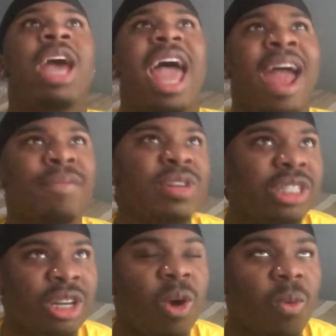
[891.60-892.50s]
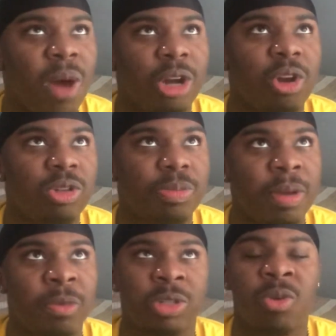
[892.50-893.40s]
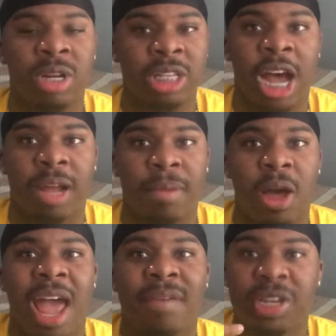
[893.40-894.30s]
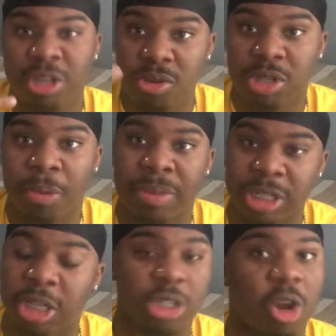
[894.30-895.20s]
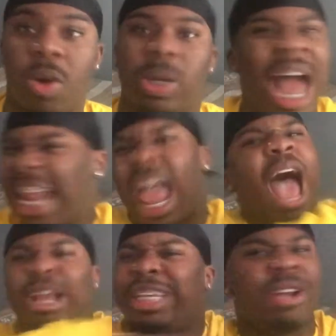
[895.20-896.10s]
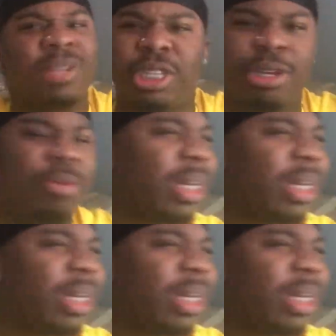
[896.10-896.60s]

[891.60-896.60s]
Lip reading: every single one of those people is going to talk about having to use your business card. I guarantee you it.